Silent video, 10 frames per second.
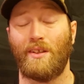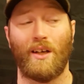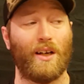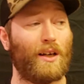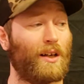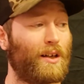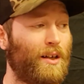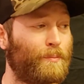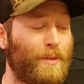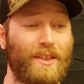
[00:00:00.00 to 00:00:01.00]

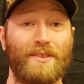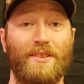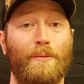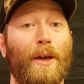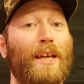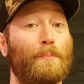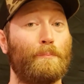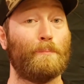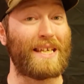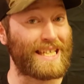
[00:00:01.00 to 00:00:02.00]
a means to make
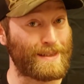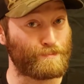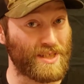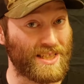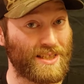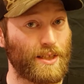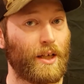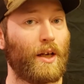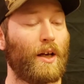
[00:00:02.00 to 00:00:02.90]
memes,